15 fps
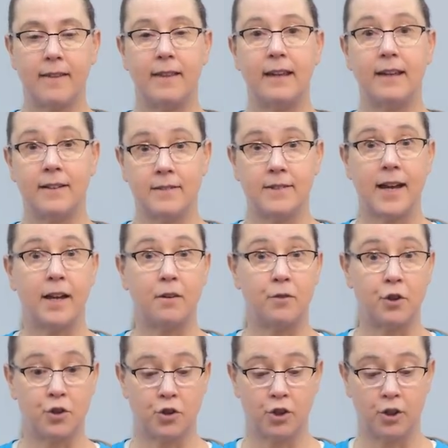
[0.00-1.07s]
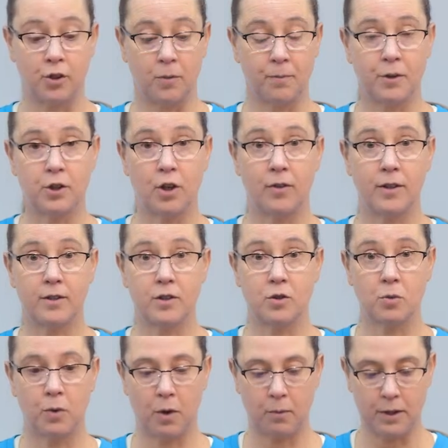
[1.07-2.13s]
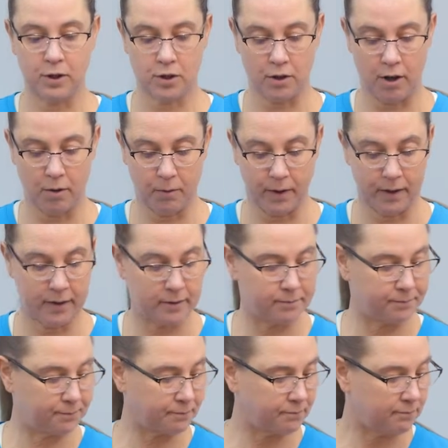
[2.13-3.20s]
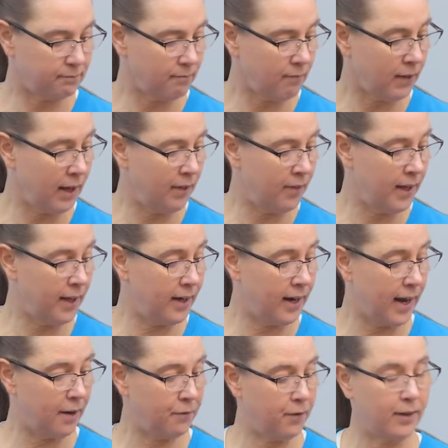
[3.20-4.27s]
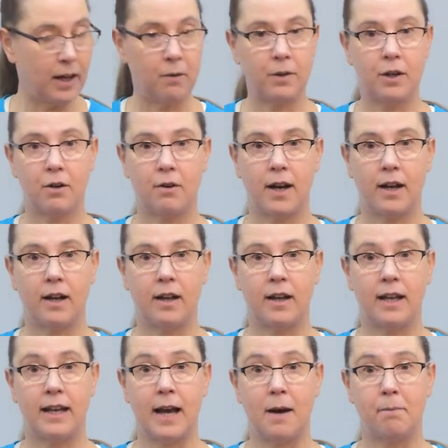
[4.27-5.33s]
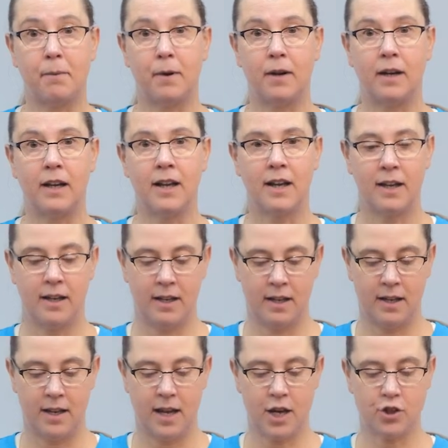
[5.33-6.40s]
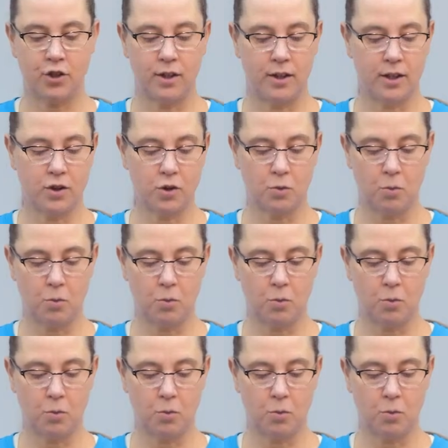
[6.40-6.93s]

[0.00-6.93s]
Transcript: the inside of your shoe. So this is what we start with. After that, we create an upper, and actually this is